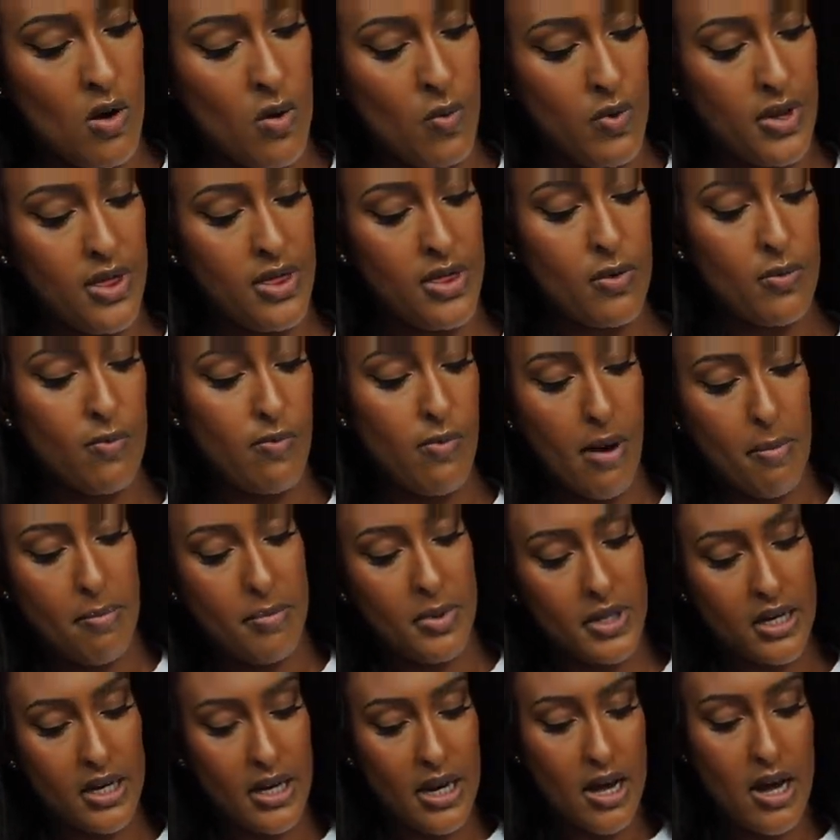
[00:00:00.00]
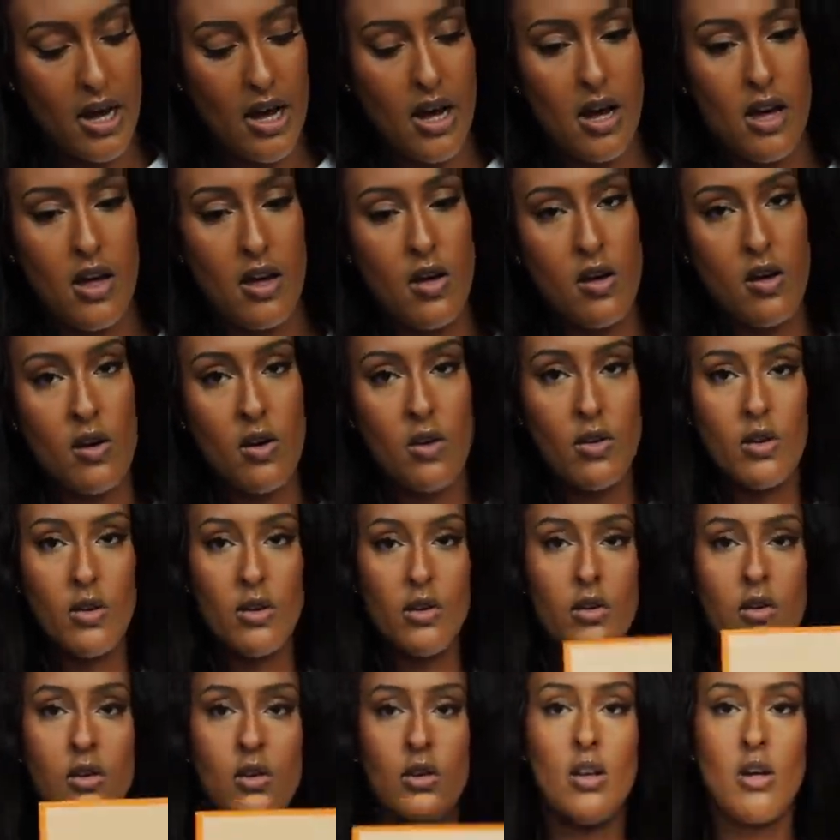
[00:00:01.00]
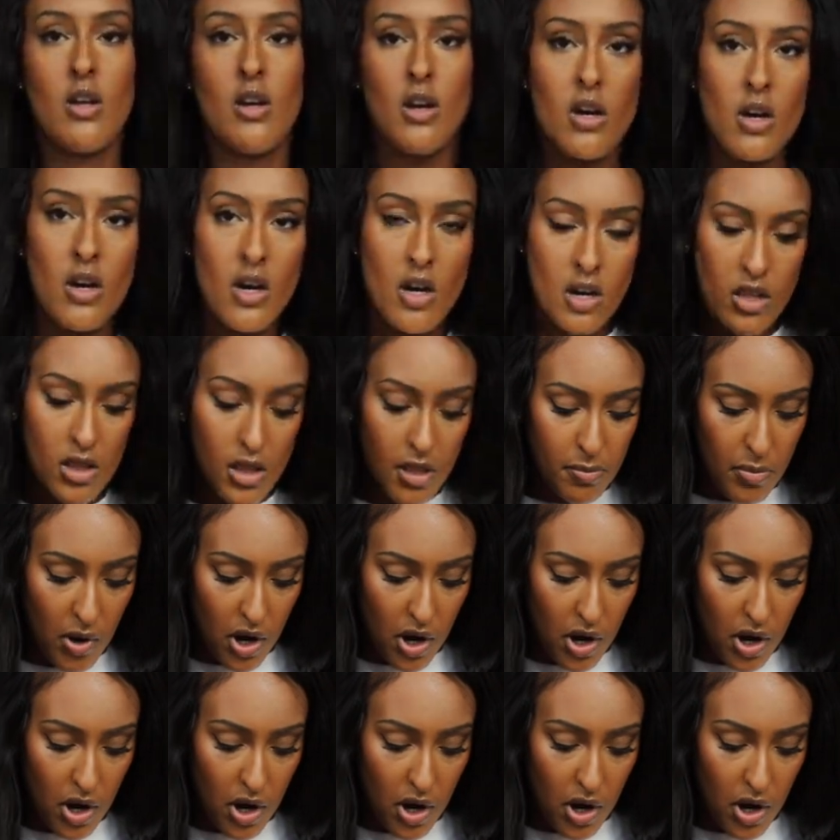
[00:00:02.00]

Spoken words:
With the replica, the